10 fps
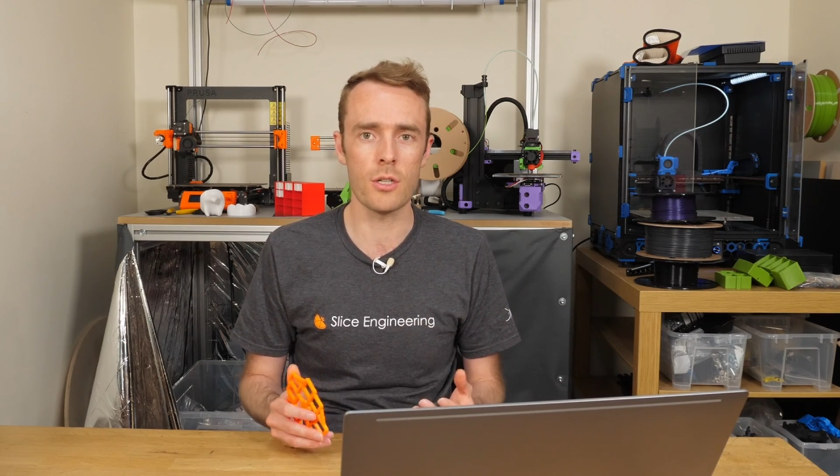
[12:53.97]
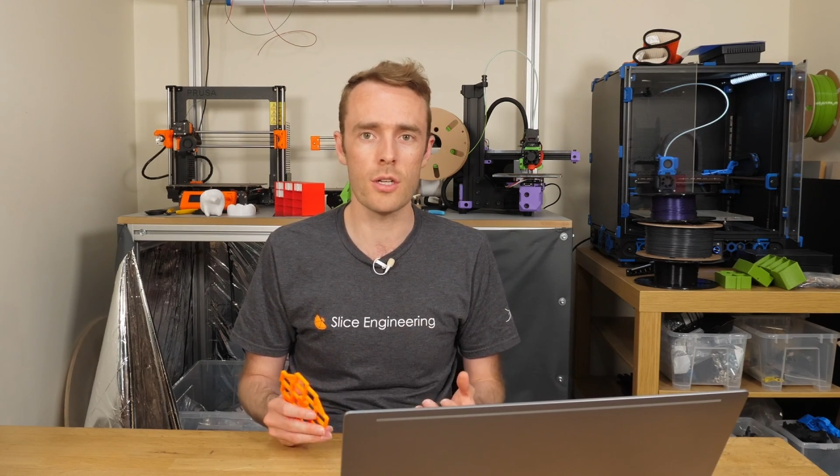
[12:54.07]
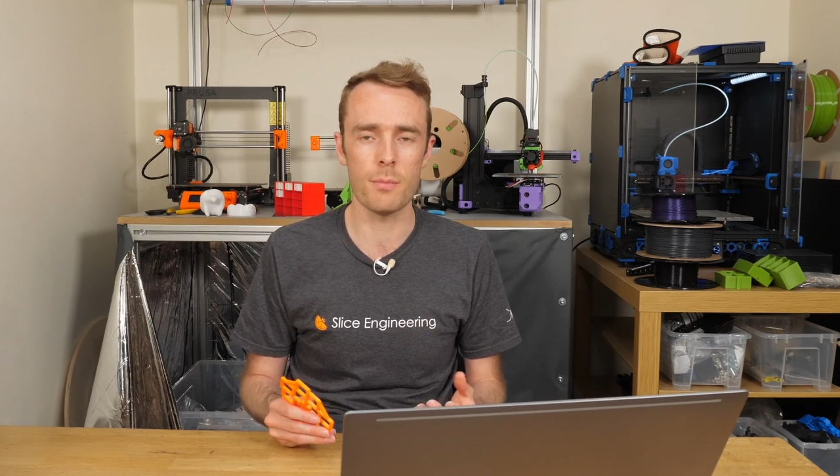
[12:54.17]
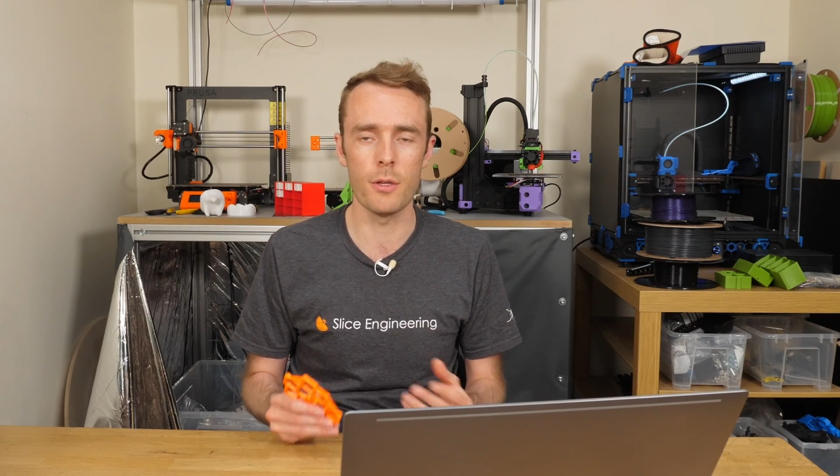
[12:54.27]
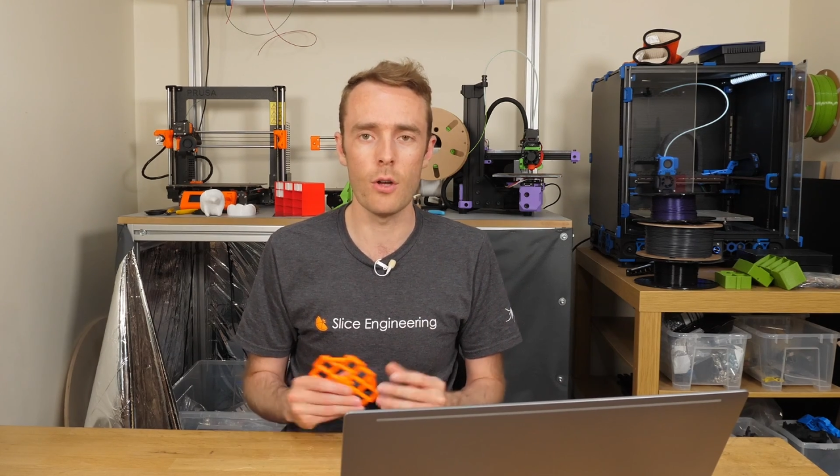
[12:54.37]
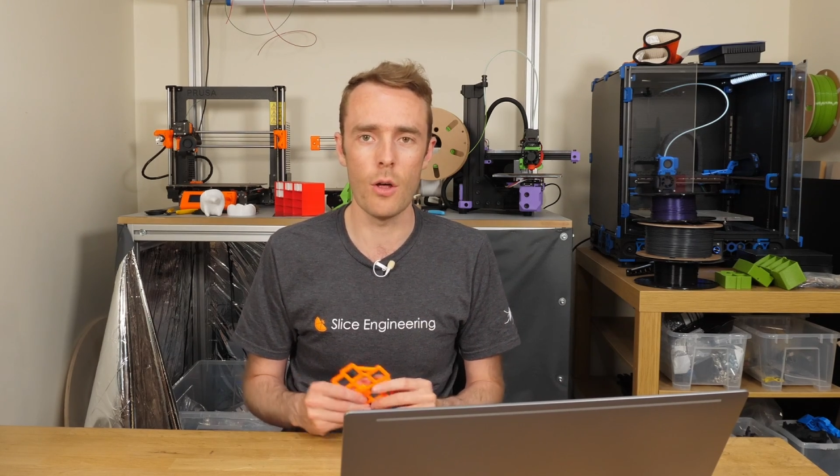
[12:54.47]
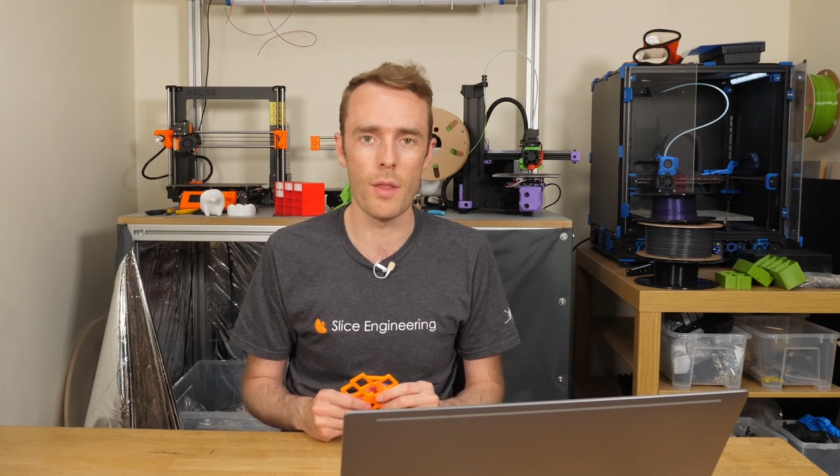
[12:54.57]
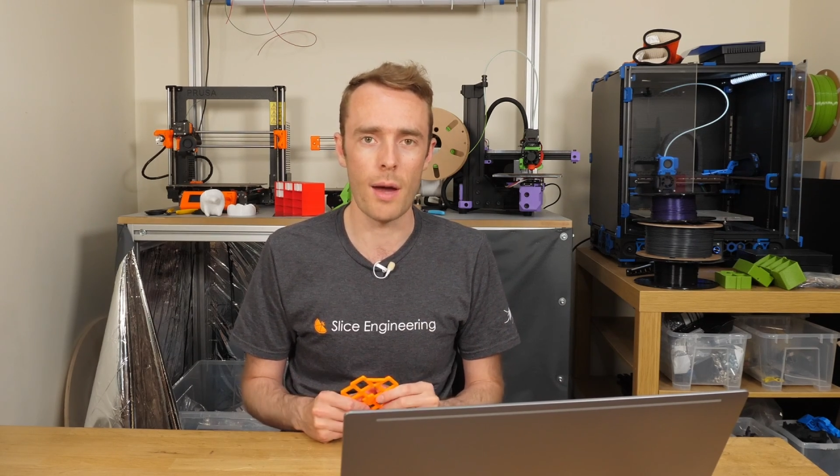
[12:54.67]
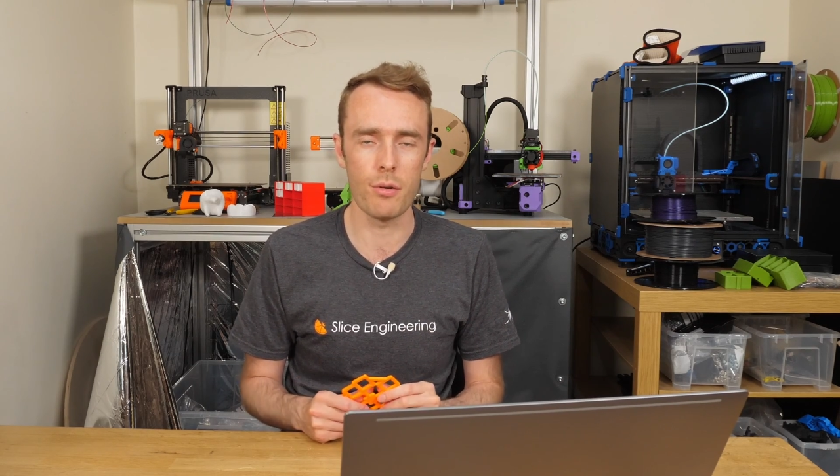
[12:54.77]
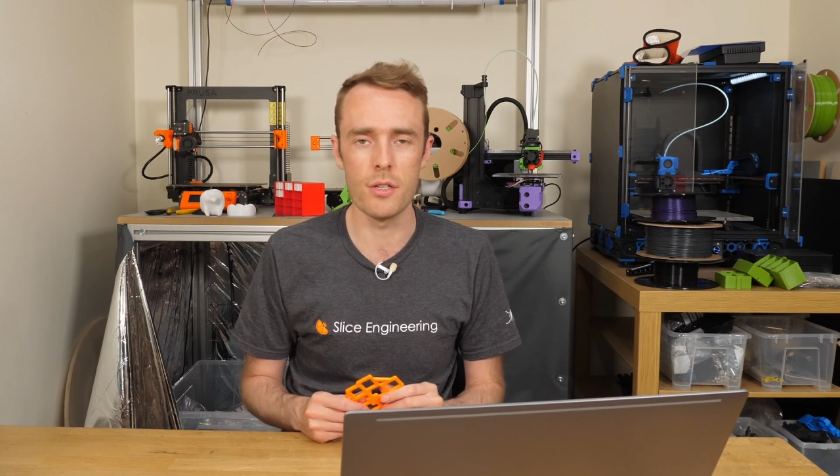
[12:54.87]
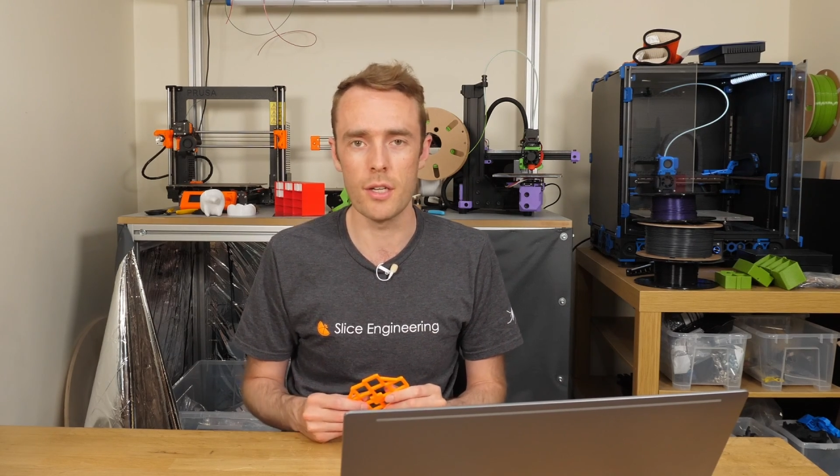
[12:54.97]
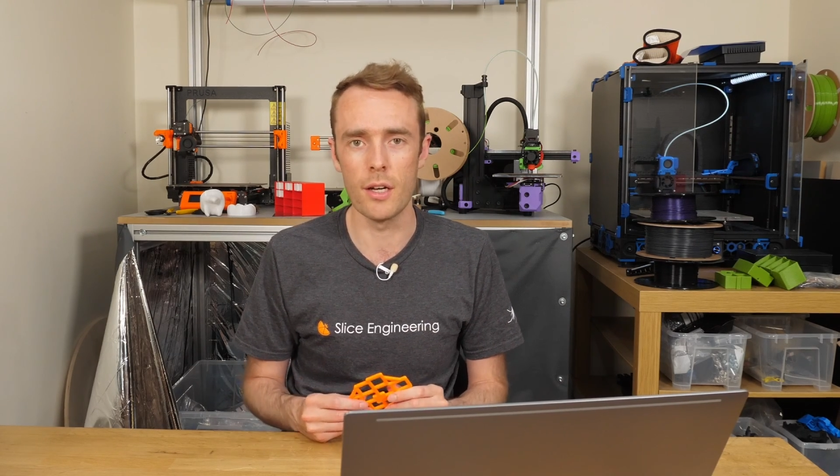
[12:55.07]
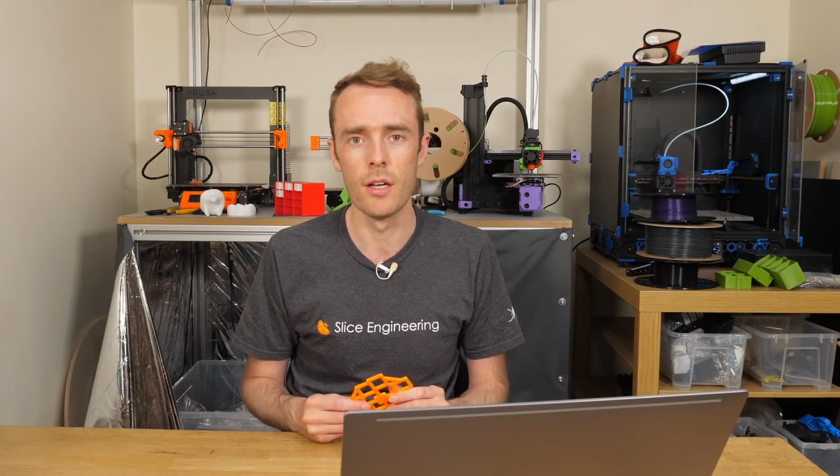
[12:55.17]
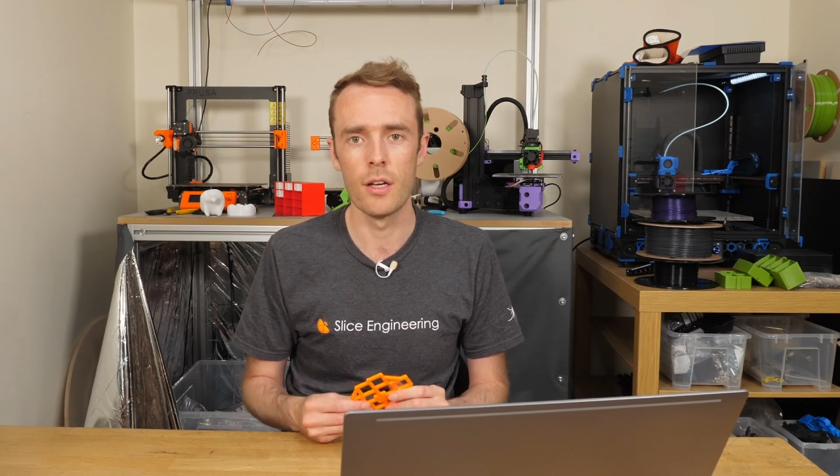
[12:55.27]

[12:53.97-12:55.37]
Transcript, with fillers: adjustment on that printer.